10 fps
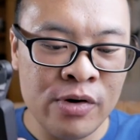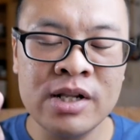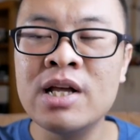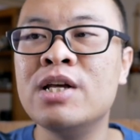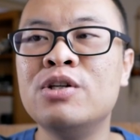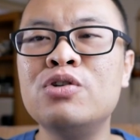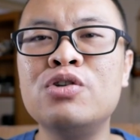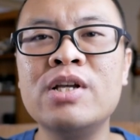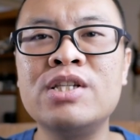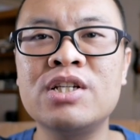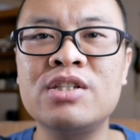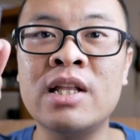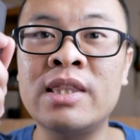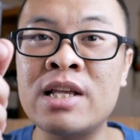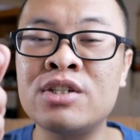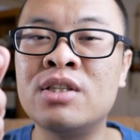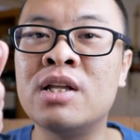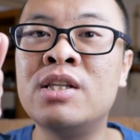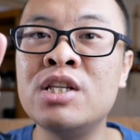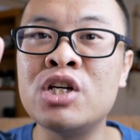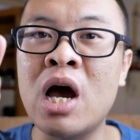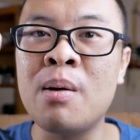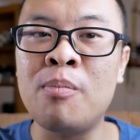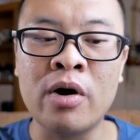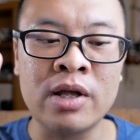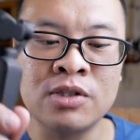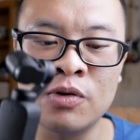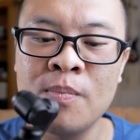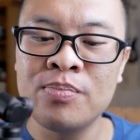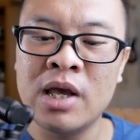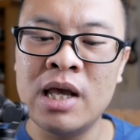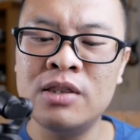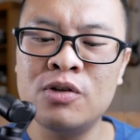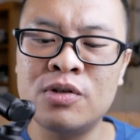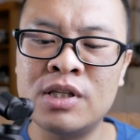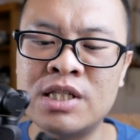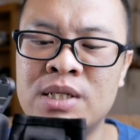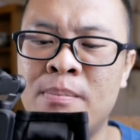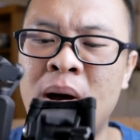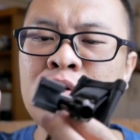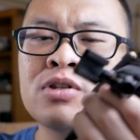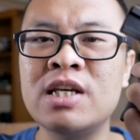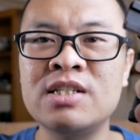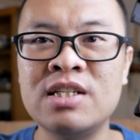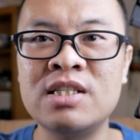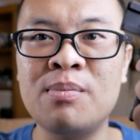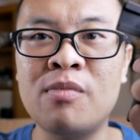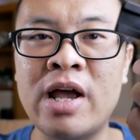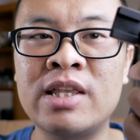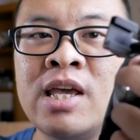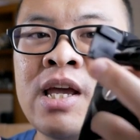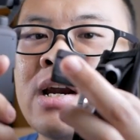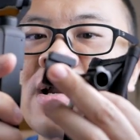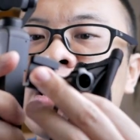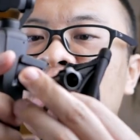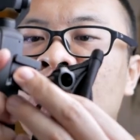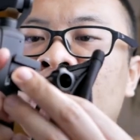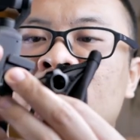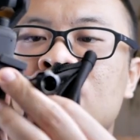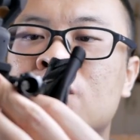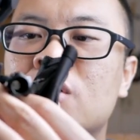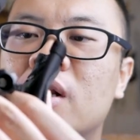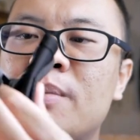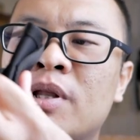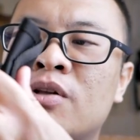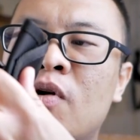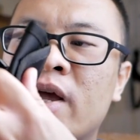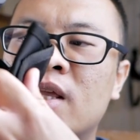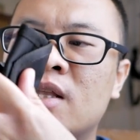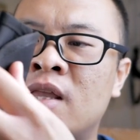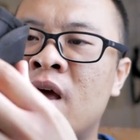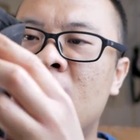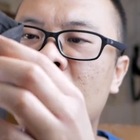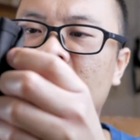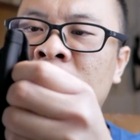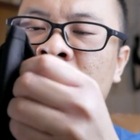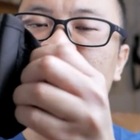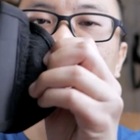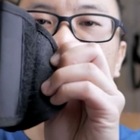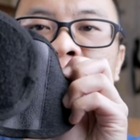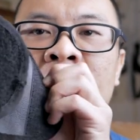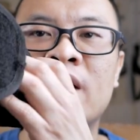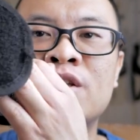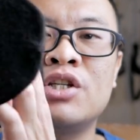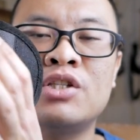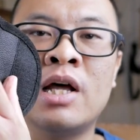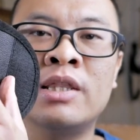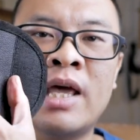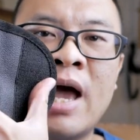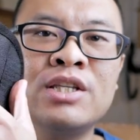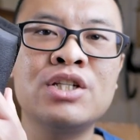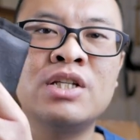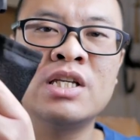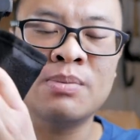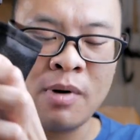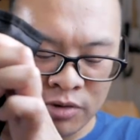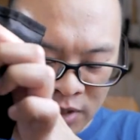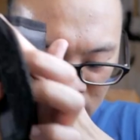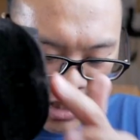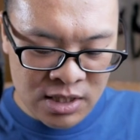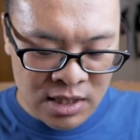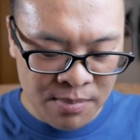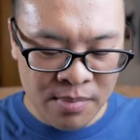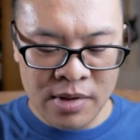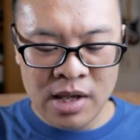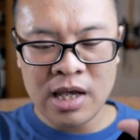I will usually just attach the DJI Pocket 2 into this mounting system right here. I can just clip it right there, and then I can just attach this mounting system